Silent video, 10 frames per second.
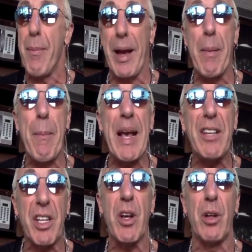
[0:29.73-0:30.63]
by an
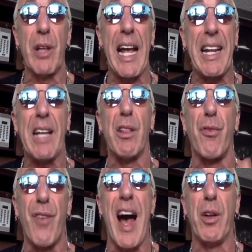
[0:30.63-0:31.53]
amazing young lady in the
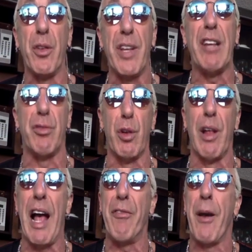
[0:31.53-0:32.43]
final days of her
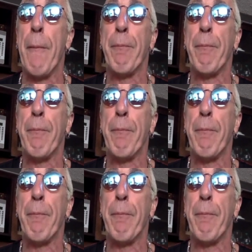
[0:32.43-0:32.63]
life.